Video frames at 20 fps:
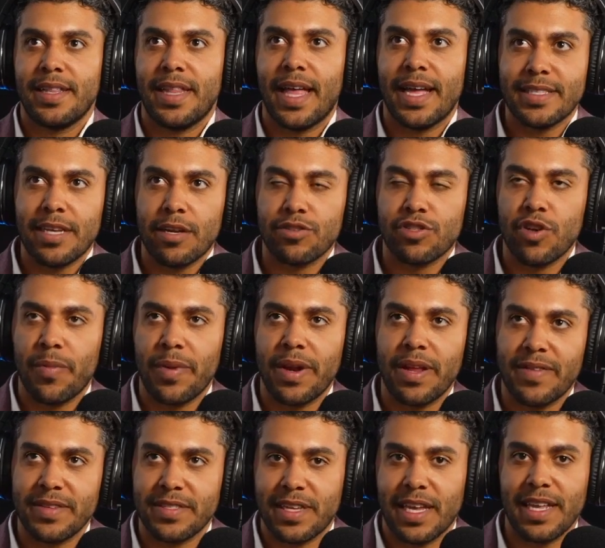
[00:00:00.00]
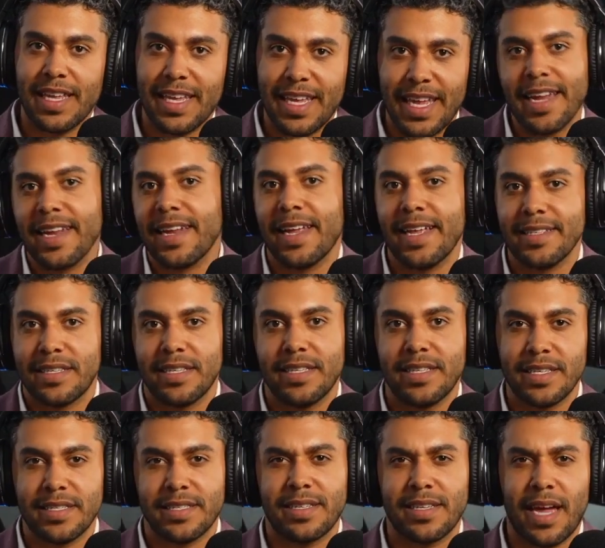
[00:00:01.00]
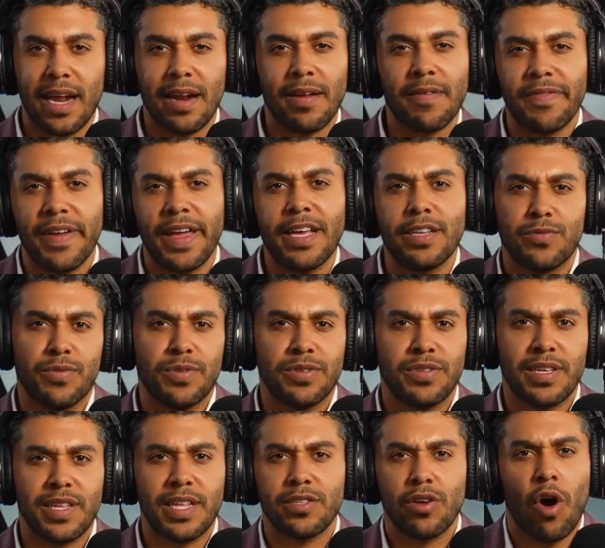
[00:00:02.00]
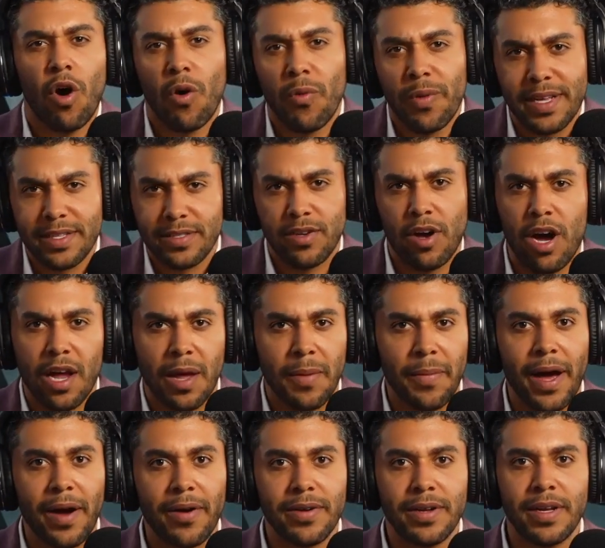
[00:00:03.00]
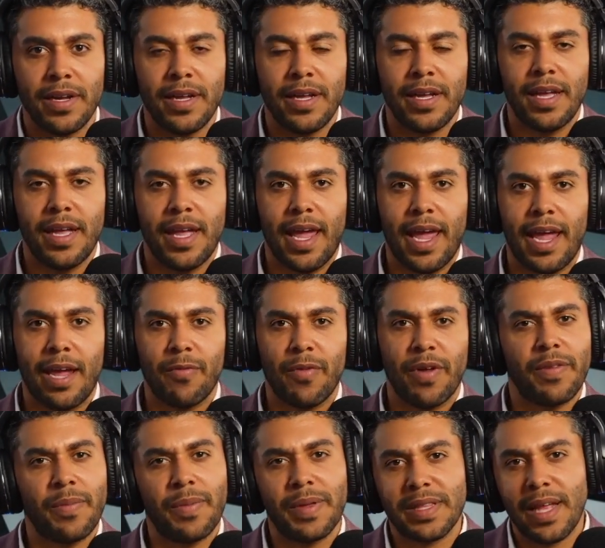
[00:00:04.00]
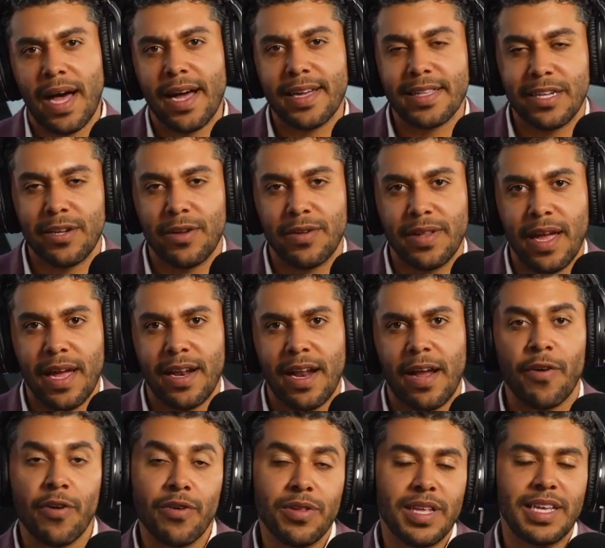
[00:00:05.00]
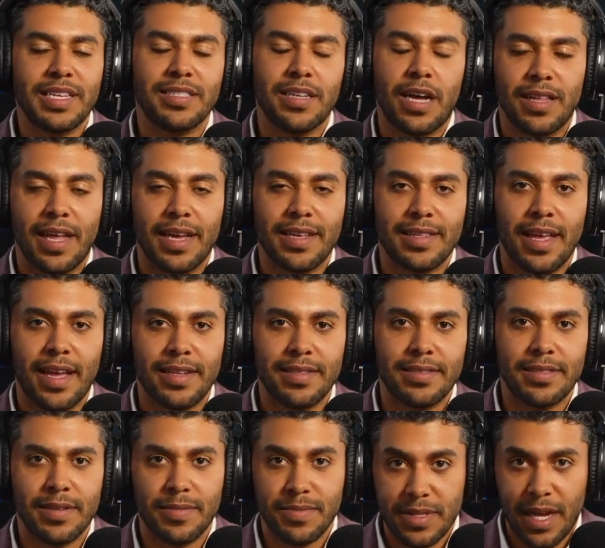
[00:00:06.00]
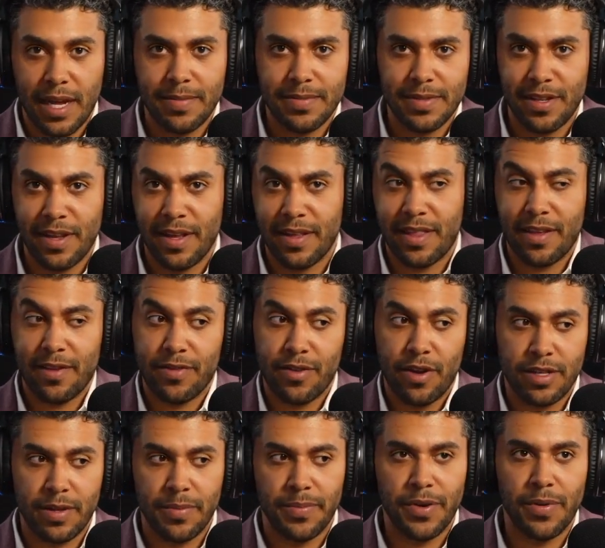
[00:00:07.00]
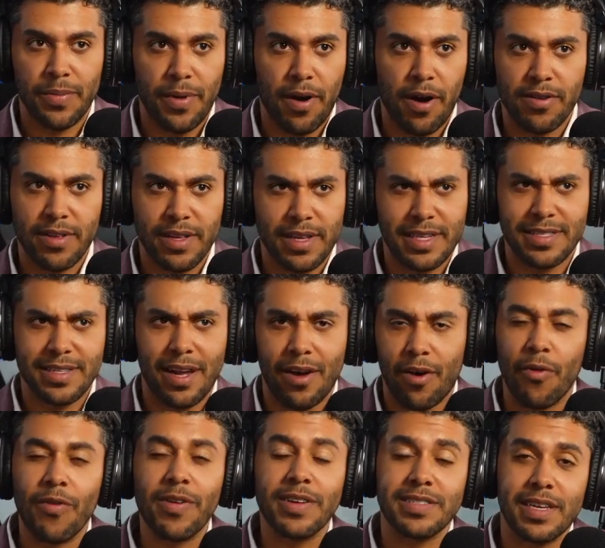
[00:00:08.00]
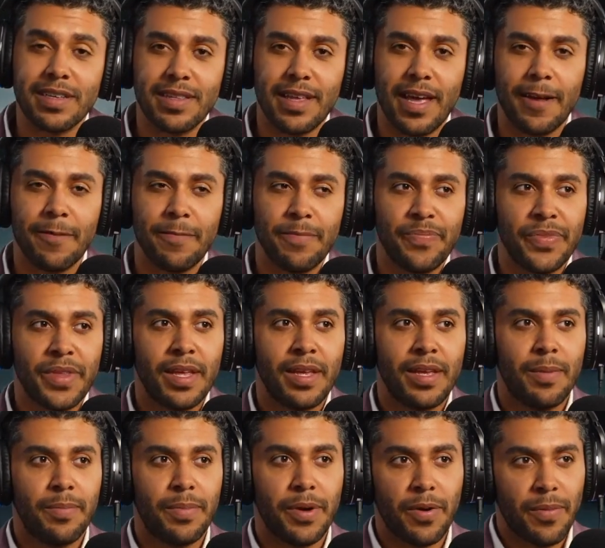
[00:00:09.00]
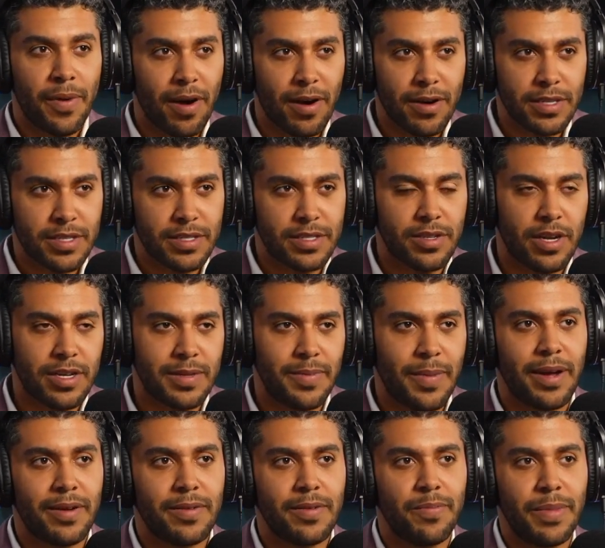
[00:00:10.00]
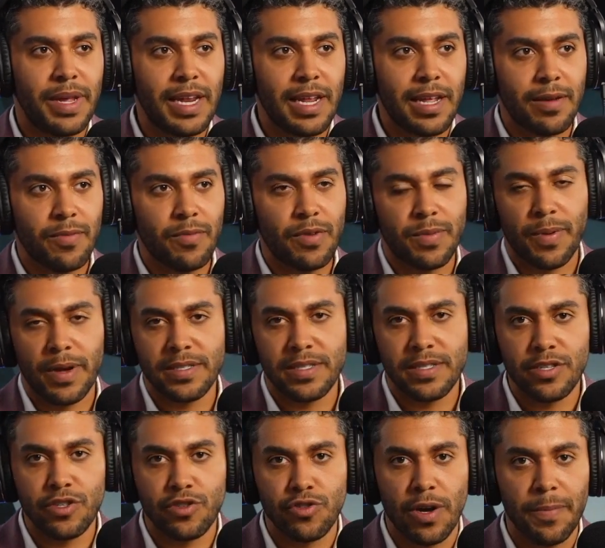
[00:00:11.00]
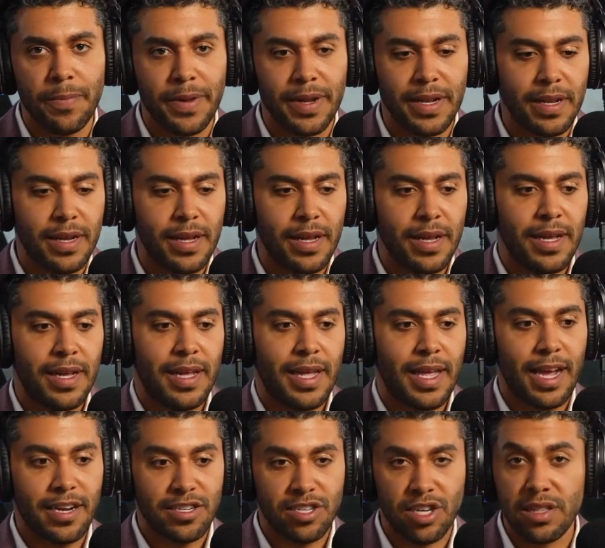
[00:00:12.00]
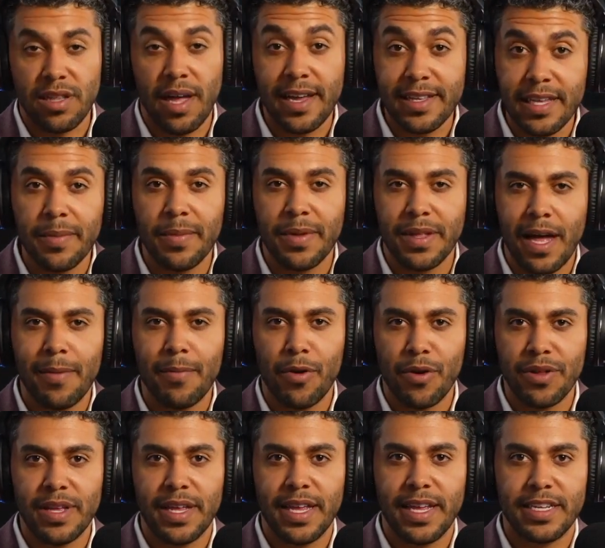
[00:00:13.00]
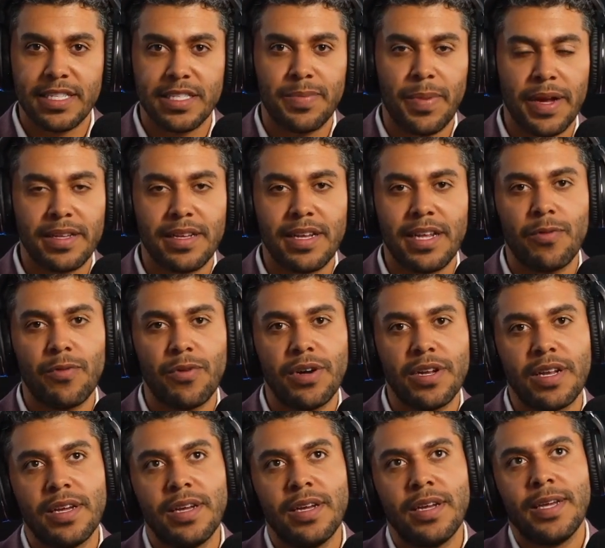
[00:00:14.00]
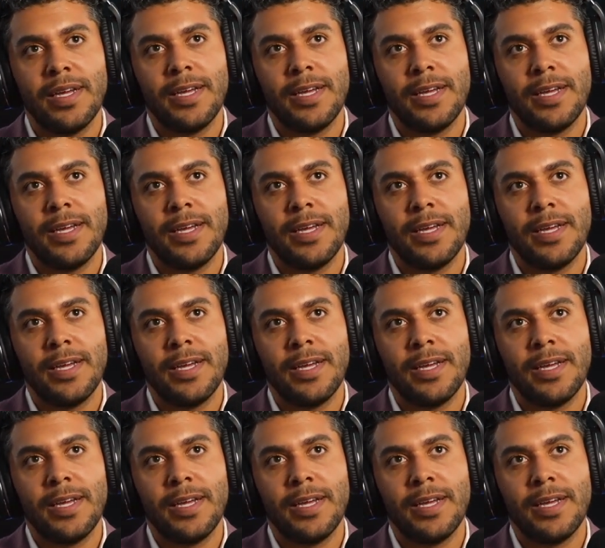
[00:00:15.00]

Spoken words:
that's how so many of us can get into this kind of phase where it's like that's all we can talk about. And we have to be locked in on that. And I've heard that he's not like that sometimes. I think you talked to Bill Maher, like he's not always like that. Bill Maher just talked about meeting with President Trump, and he actually liked him a lot more than he expected he would.